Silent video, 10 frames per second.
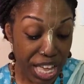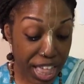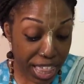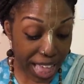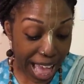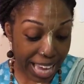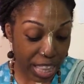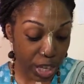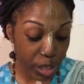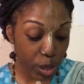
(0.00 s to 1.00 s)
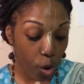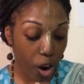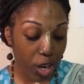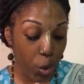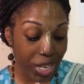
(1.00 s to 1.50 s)
Then the Lord,
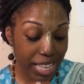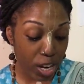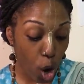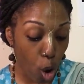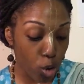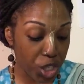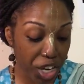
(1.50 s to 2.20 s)
who is an ocean